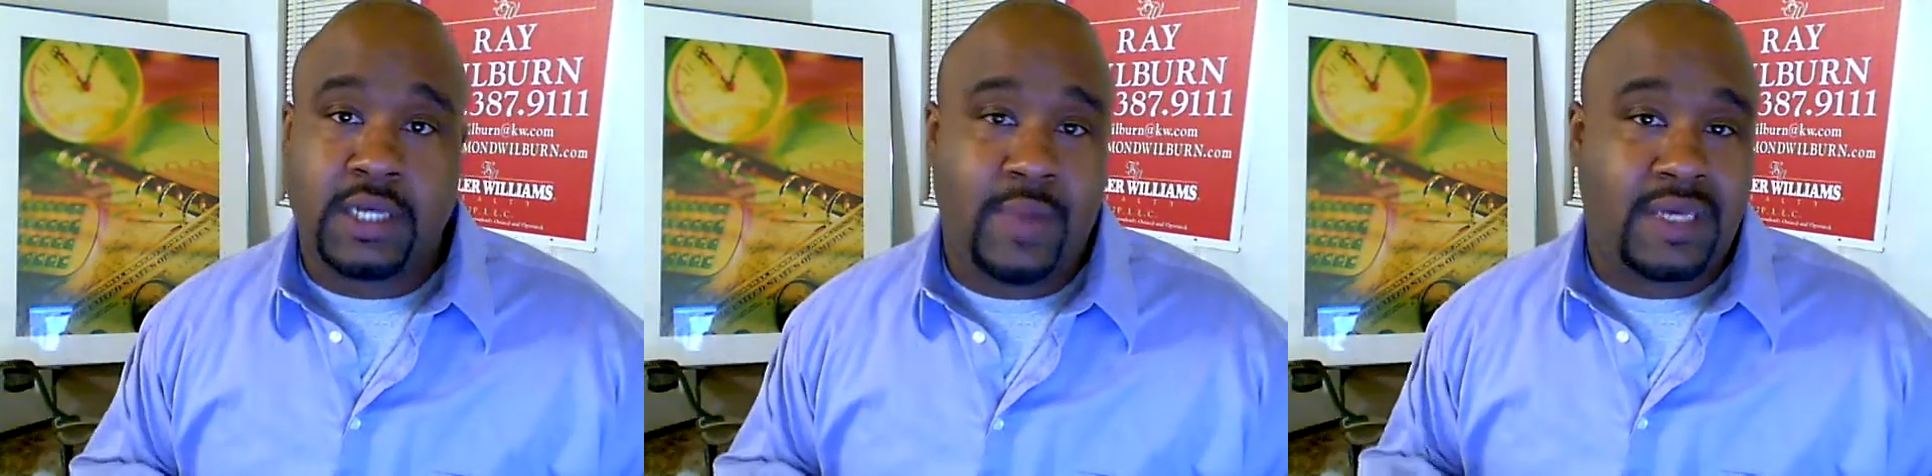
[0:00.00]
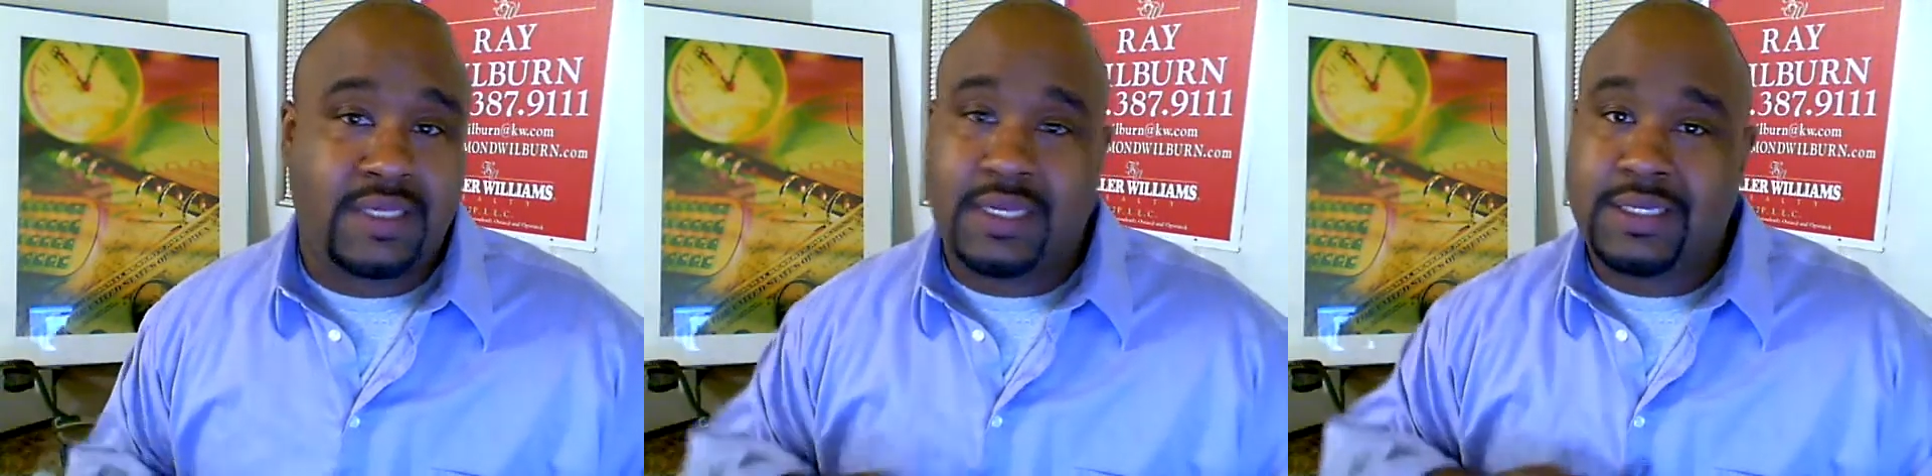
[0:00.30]
it
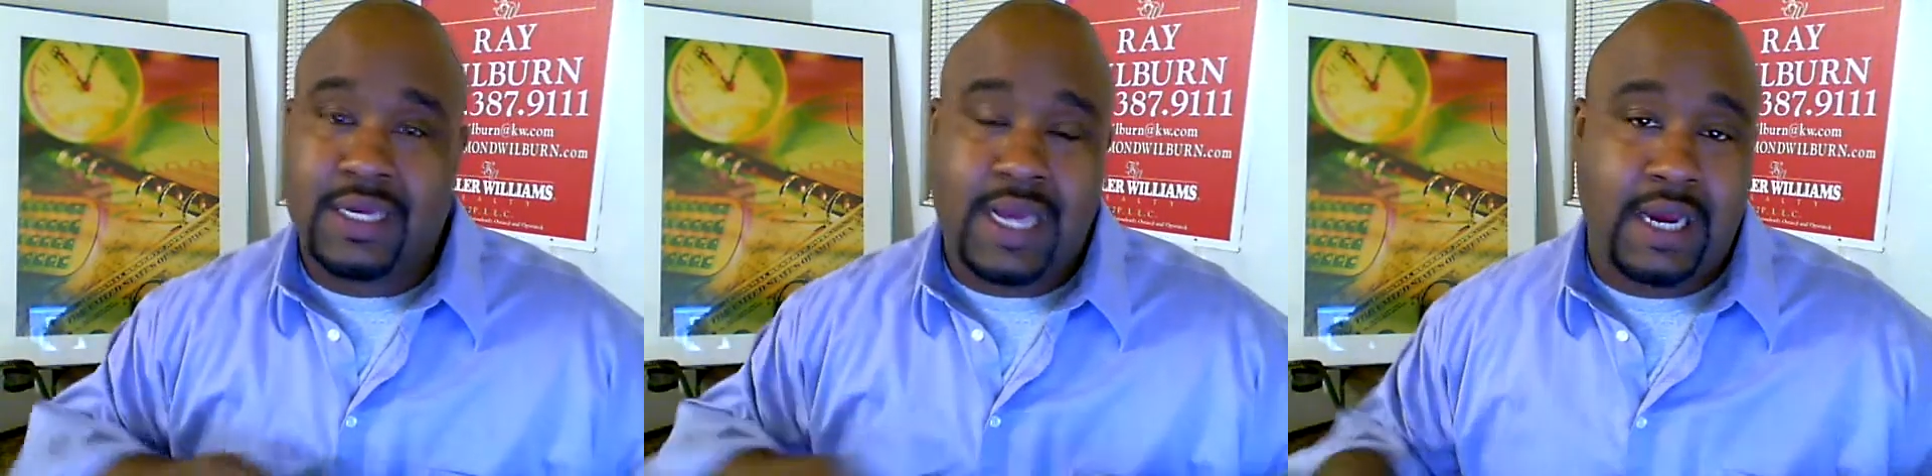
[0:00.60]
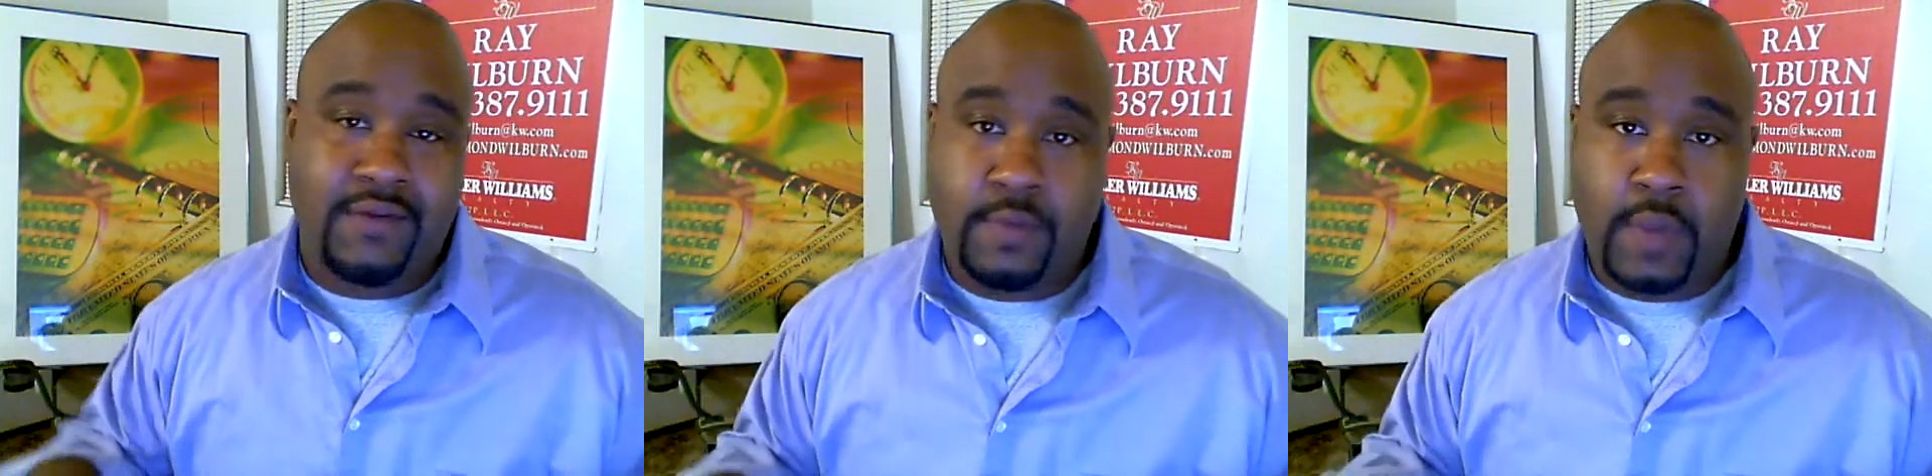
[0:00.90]
makes sense to not
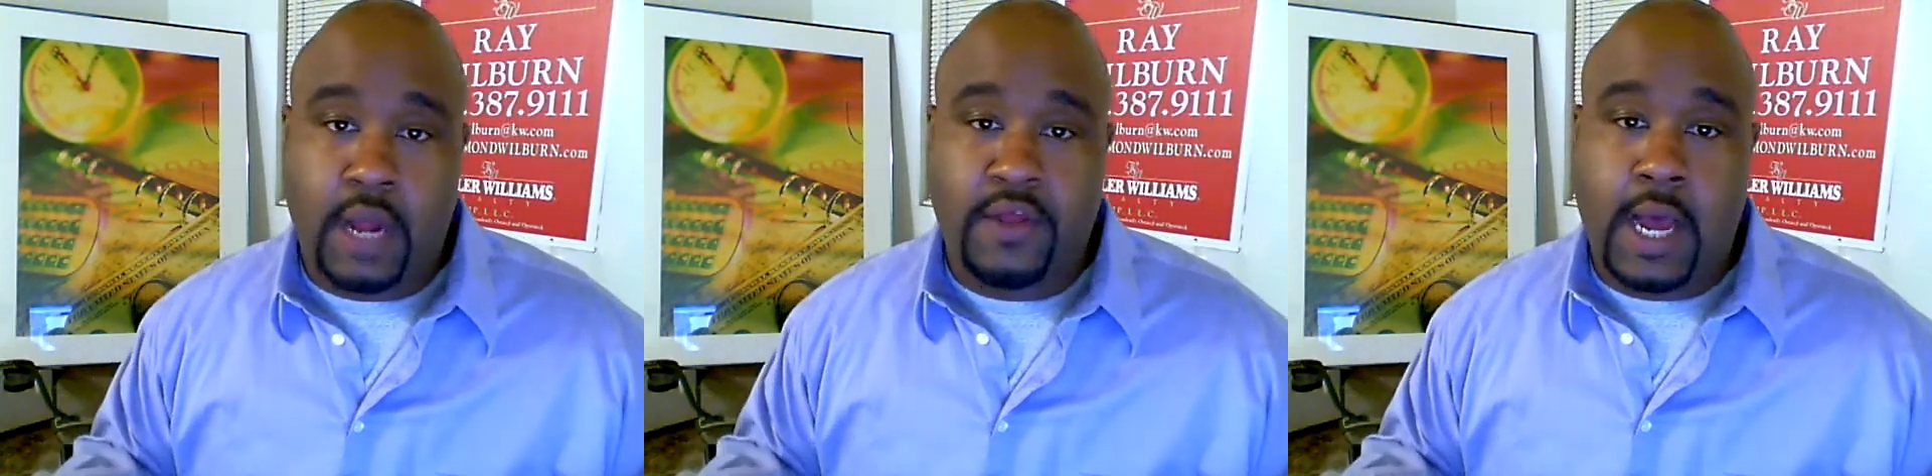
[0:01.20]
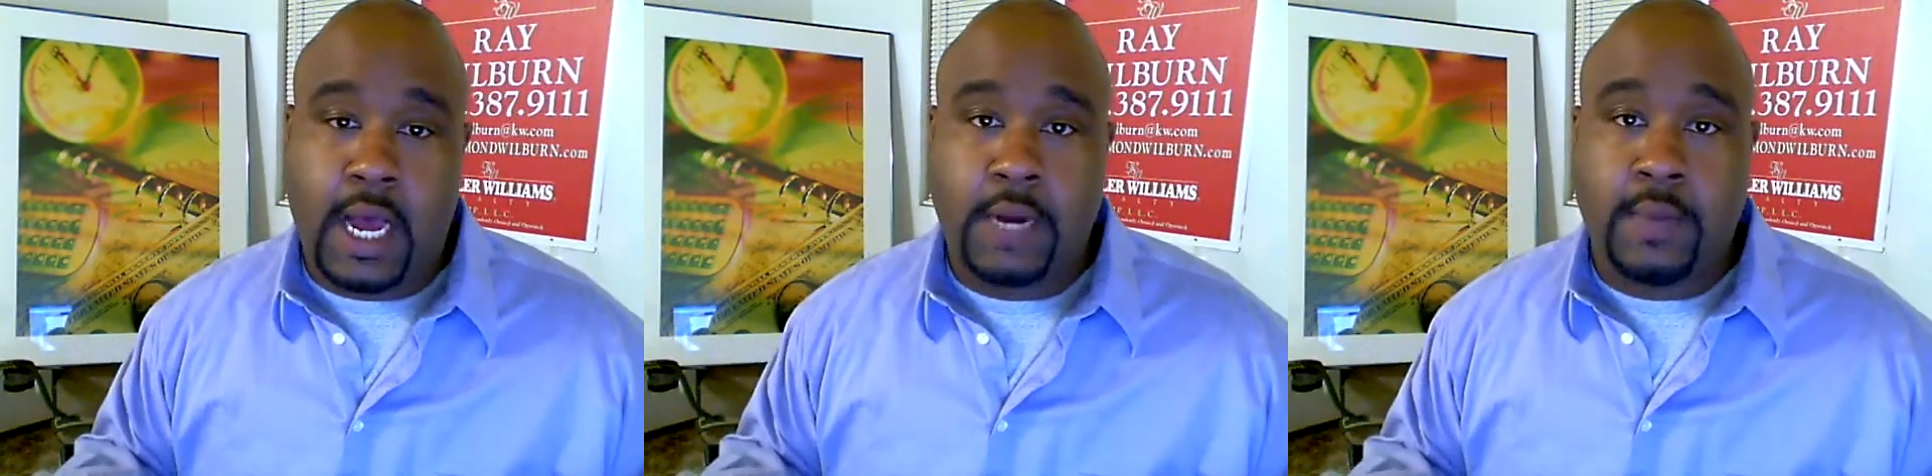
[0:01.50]
even bother
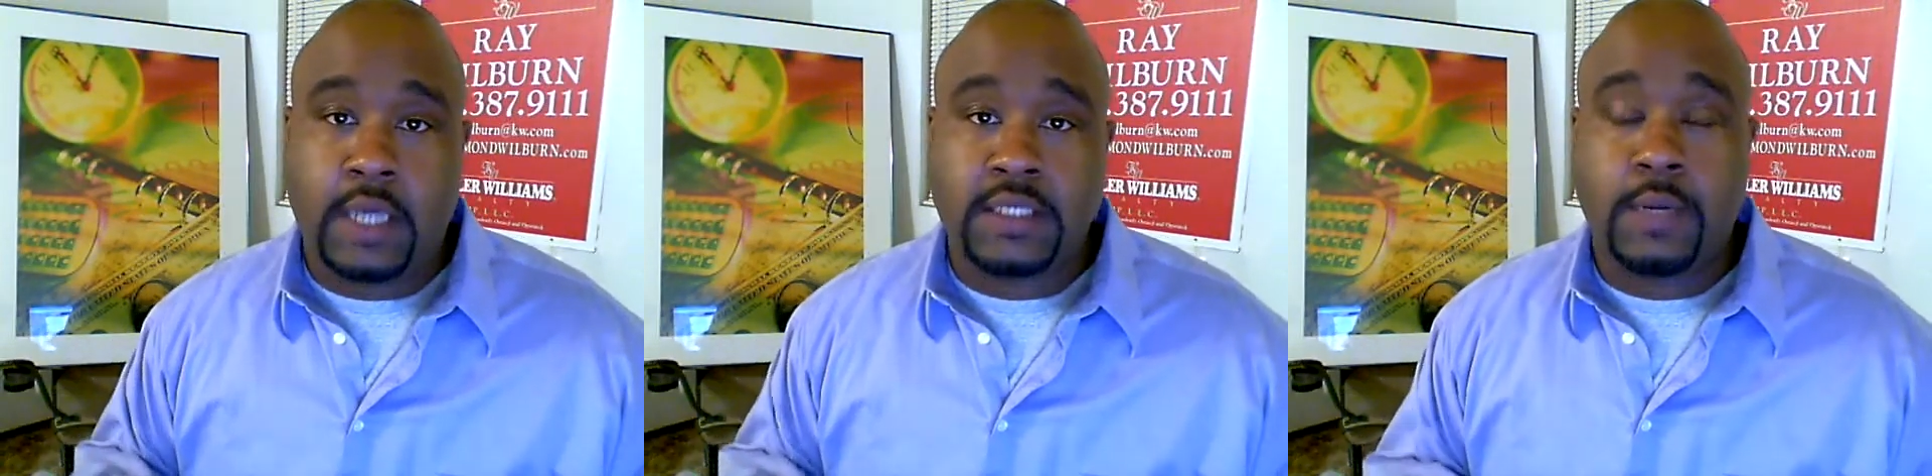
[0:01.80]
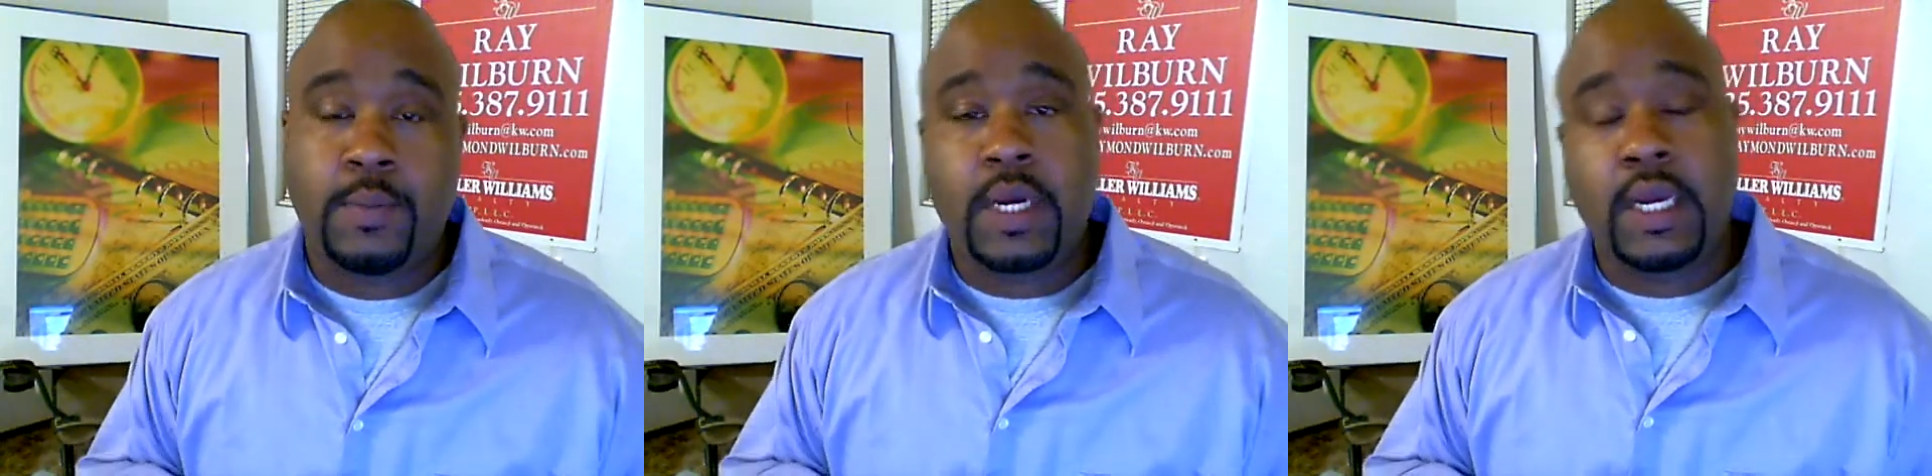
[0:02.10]

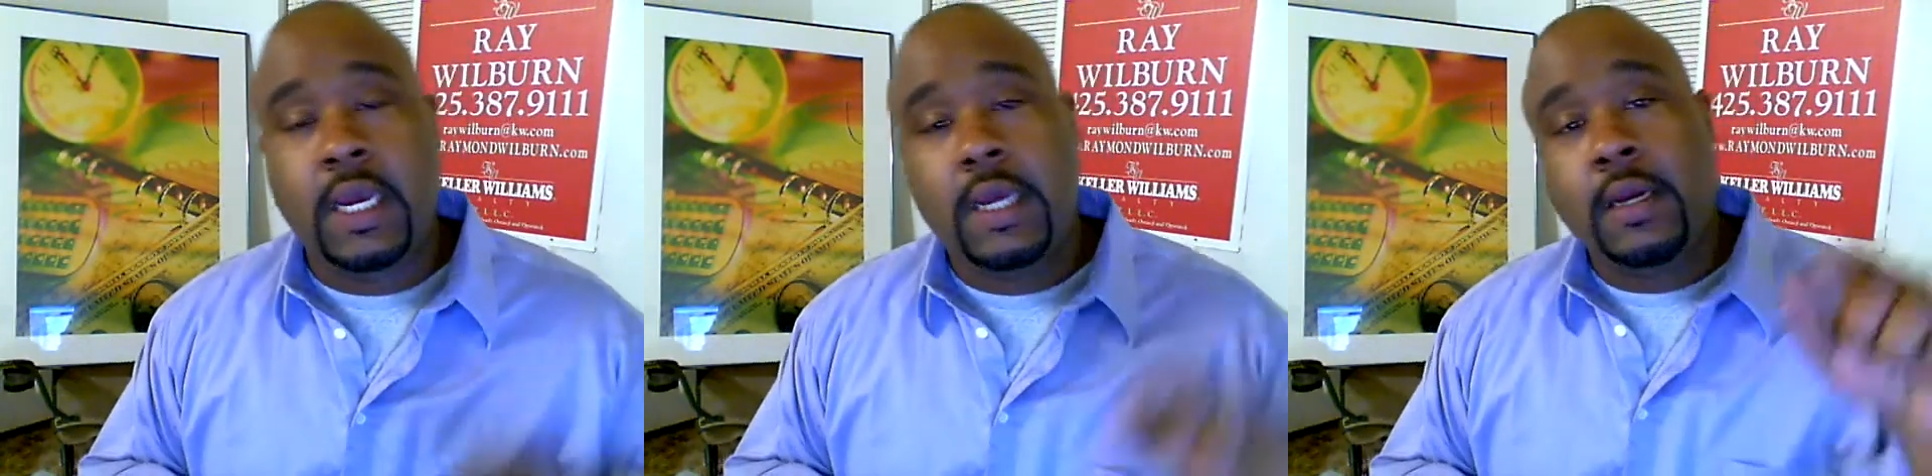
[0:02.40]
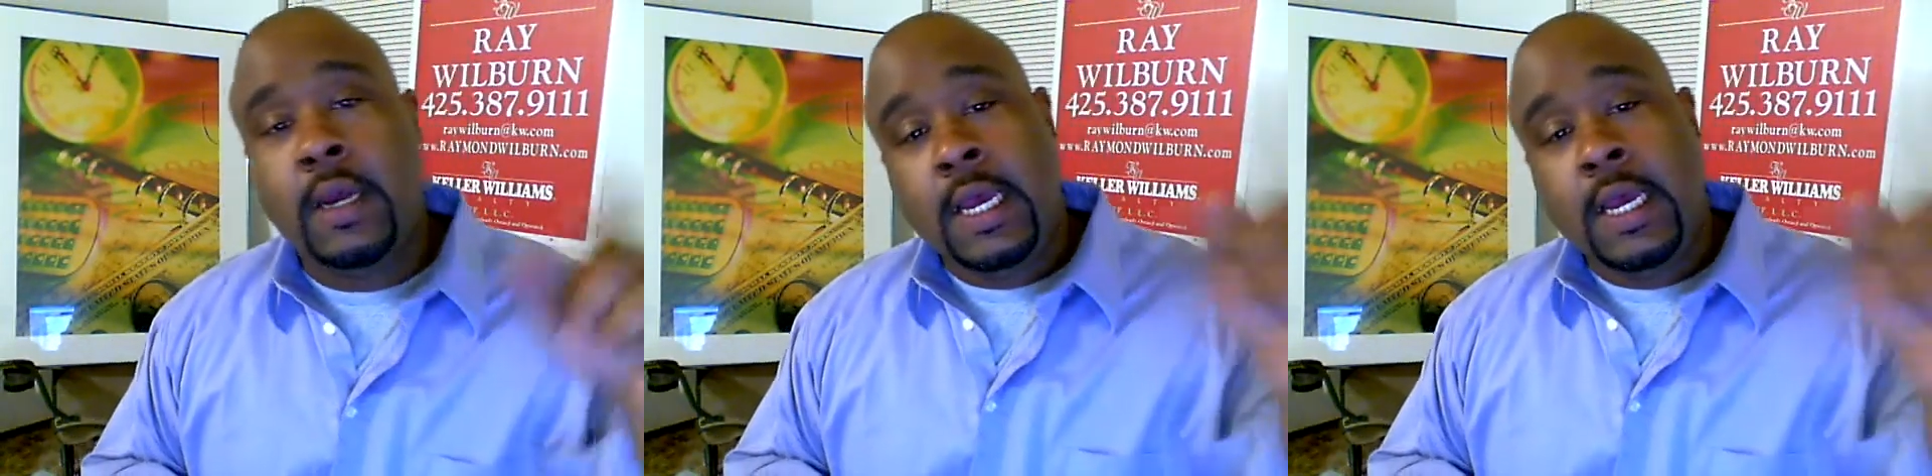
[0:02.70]
itemizing. But again,